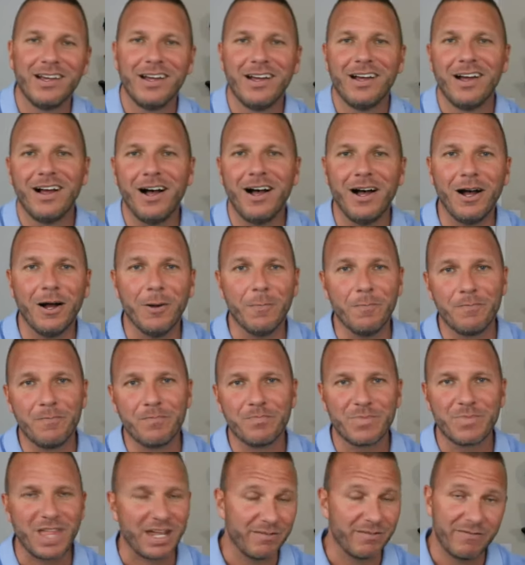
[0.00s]

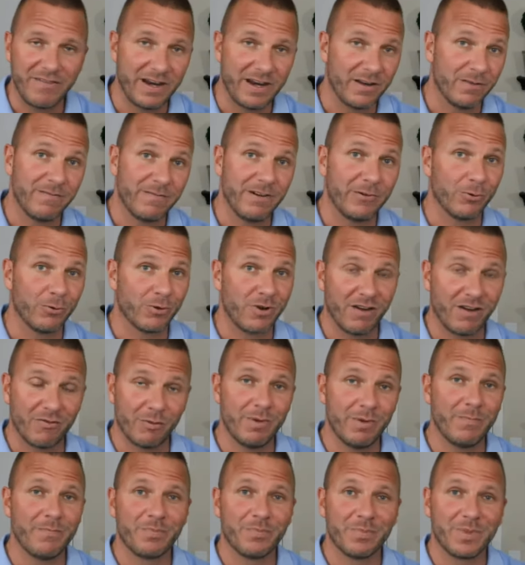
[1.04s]
Not a fan of the federal
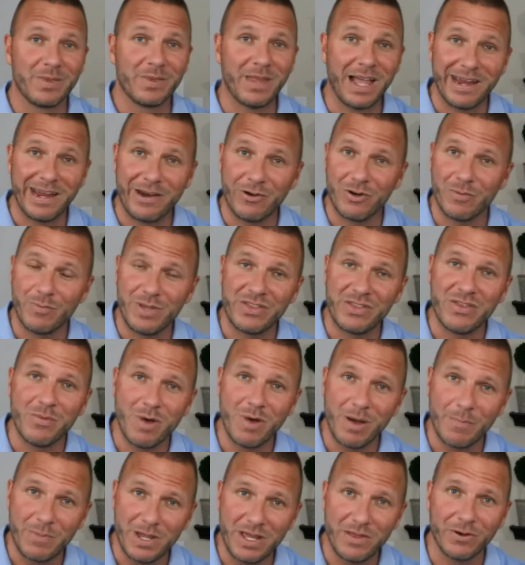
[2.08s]
government. Not here to beat them
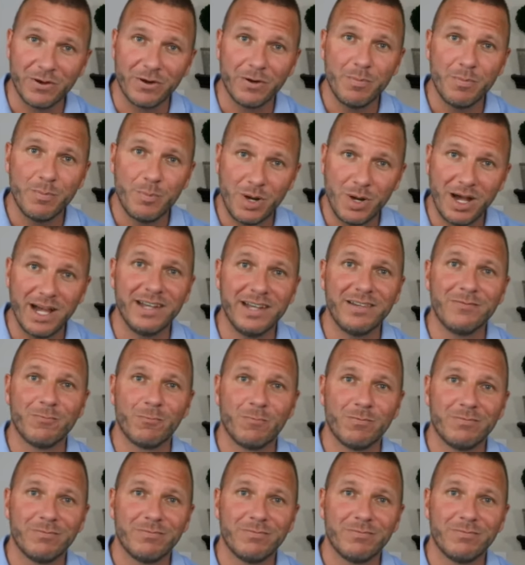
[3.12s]
up either, but